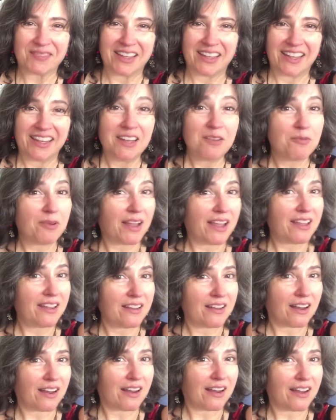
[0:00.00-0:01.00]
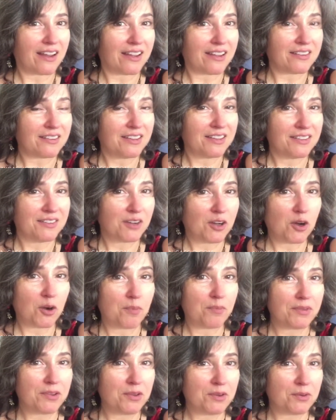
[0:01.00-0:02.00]
anyway, I
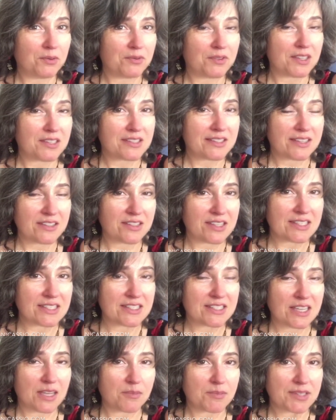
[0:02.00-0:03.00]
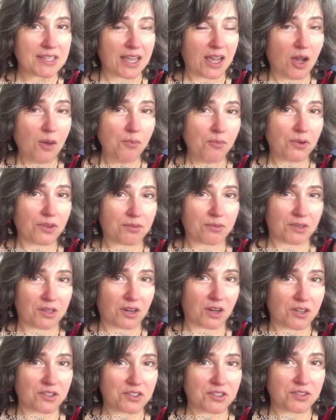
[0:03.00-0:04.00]
hope these tips help with
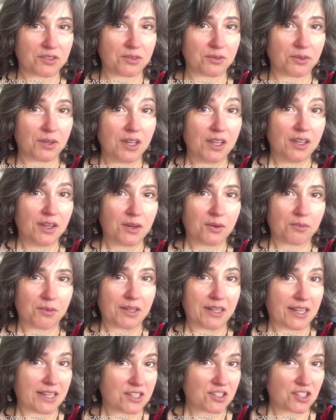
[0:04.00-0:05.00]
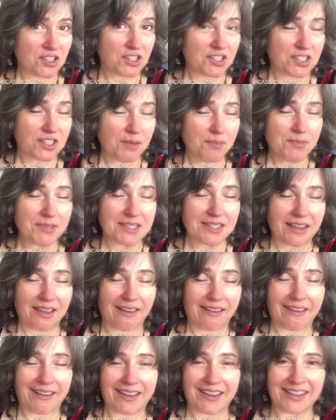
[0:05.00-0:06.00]
regard to relationships.
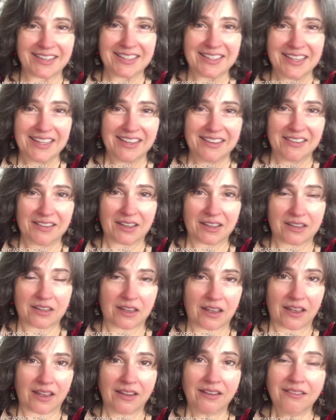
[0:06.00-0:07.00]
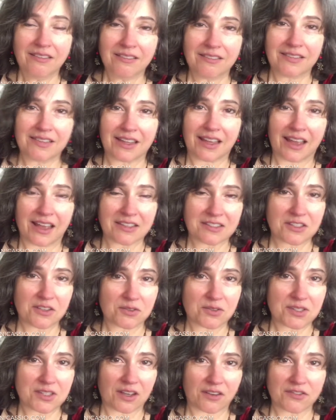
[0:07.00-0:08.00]
And again, ask
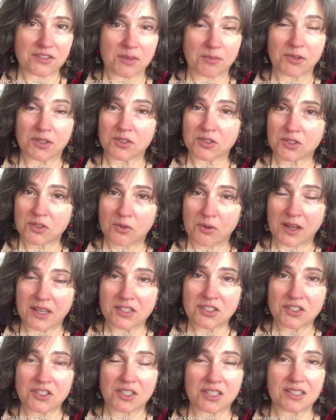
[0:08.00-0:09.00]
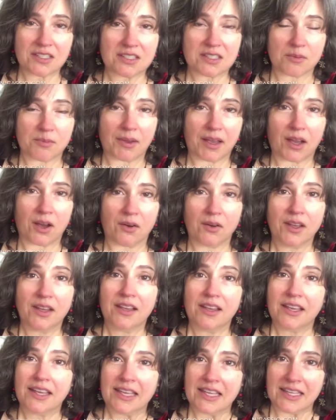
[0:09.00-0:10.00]
yourself some of those questions about,
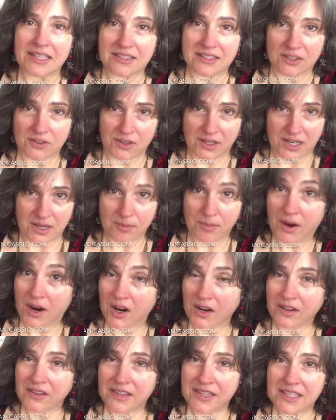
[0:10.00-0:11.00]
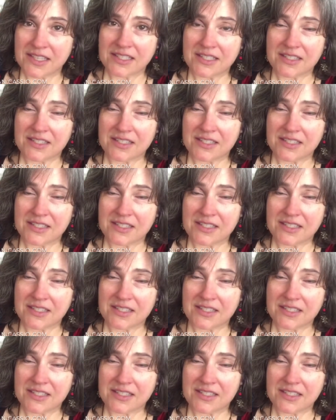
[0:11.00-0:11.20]
is there any part of